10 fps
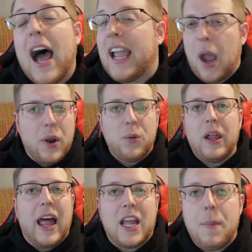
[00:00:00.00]
Again, what I
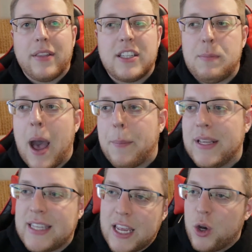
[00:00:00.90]
really like about this map
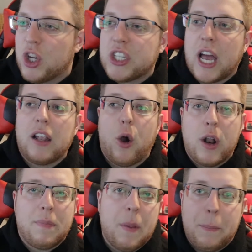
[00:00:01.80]
is that you can just kind of
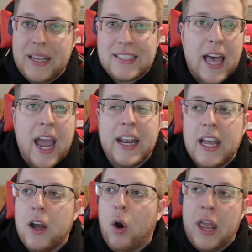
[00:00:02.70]
load up the B side
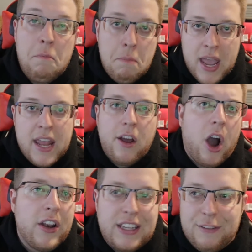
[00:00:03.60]
and mid
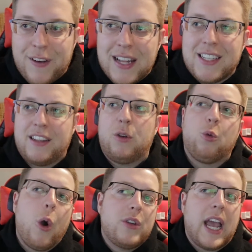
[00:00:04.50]
on defense and then
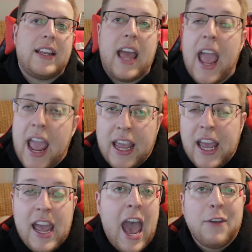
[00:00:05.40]
rotate to A
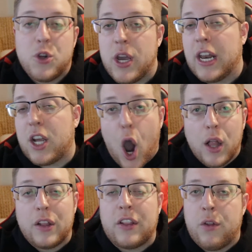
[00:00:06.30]
after you get a
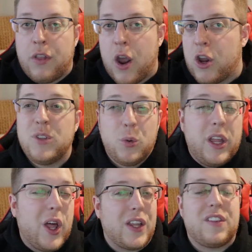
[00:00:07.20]
call out that they're there. You
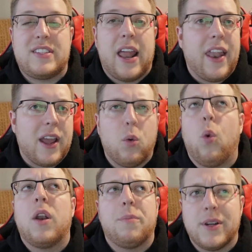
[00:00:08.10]
really only have to send like
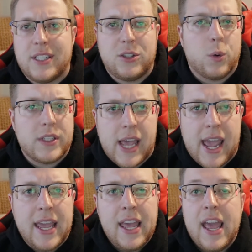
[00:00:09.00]
one person towards
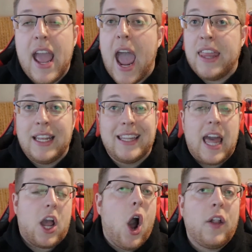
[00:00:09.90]
A and then get
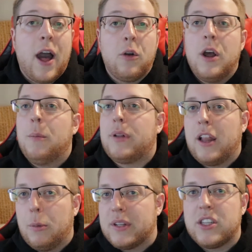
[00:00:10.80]
that call out, play
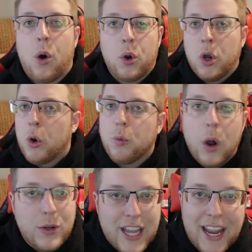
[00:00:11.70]
a little bit slower,
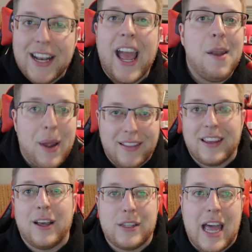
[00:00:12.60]
rotate, and make the
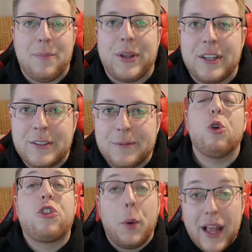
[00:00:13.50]
kills happen.
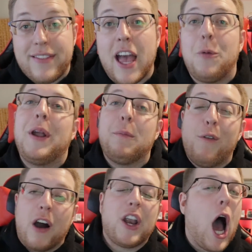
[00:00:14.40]
So with that said, we can
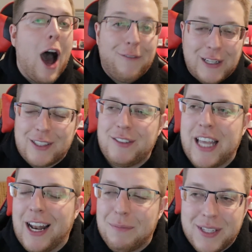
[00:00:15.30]
move on to offensive
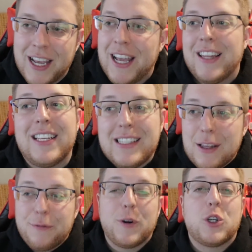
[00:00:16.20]
setups. This is
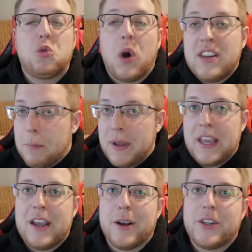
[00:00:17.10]
the first one to
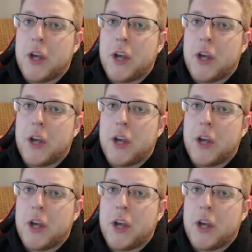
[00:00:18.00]
B here.